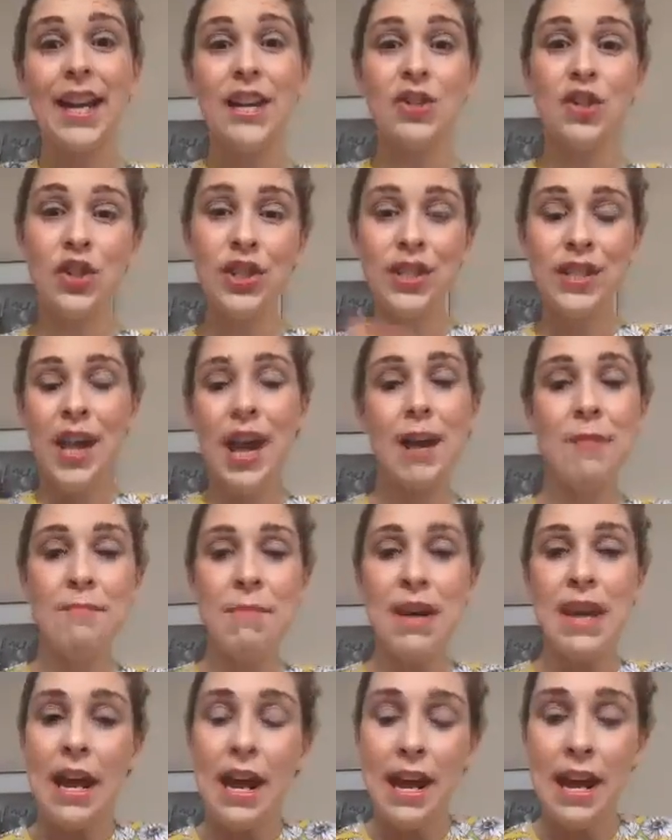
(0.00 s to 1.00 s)
just type
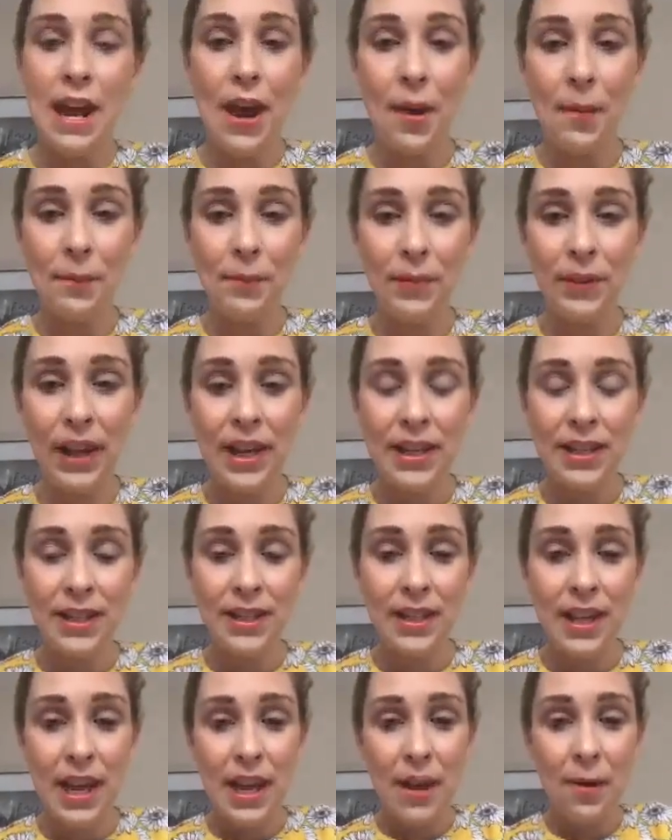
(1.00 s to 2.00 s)
me here. Let's
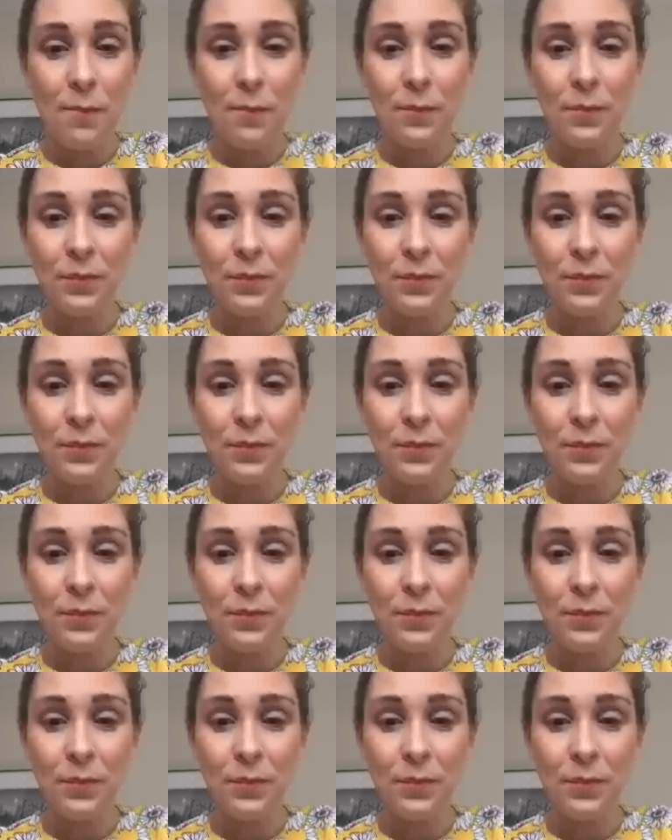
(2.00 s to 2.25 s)
see.